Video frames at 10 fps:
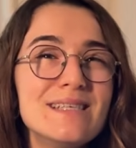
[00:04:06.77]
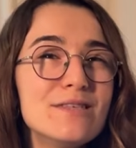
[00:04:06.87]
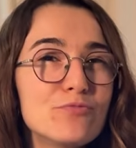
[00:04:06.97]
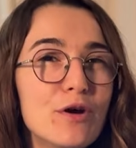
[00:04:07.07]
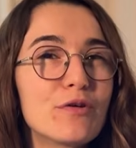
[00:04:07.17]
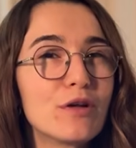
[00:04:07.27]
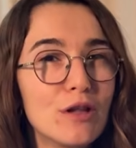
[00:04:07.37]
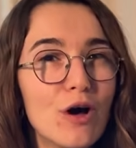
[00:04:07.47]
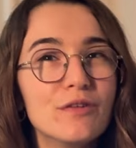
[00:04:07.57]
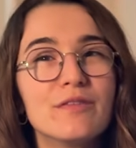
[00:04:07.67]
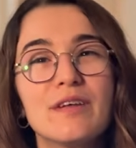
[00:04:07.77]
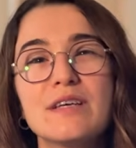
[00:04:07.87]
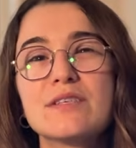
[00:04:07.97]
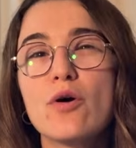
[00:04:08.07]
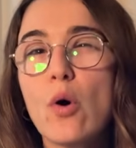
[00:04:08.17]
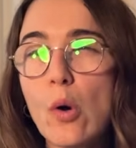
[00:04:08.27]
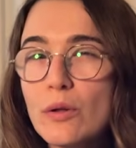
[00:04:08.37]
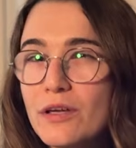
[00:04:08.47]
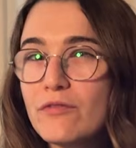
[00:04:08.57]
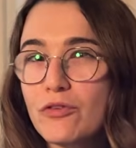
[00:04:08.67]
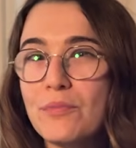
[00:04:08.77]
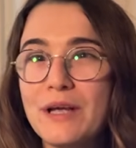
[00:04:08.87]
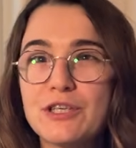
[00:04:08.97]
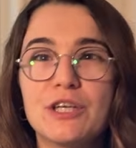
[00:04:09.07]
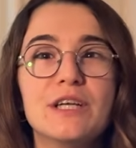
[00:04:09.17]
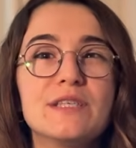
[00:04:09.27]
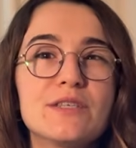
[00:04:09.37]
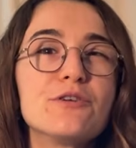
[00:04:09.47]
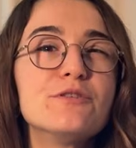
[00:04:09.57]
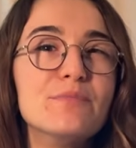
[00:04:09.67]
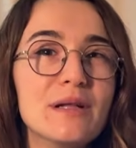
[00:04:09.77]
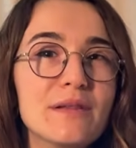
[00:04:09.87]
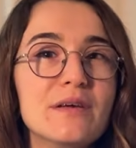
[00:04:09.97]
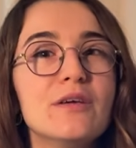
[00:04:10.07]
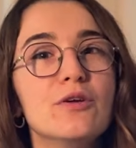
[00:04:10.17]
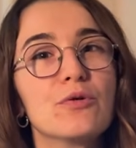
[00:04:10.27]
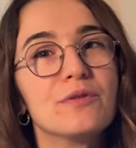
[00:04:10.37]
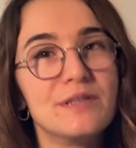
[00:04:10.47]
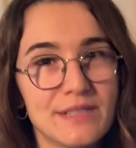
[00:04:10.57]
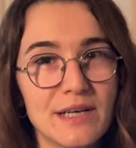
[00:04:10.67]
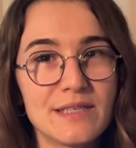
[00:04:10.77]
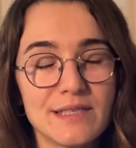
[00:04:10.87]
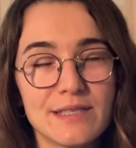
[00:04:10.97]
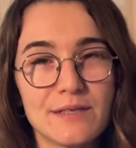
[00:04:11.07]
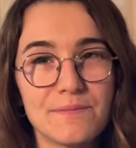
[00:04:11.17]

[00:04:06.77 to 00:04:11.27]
is where Claude takes all the information and starts building your design system.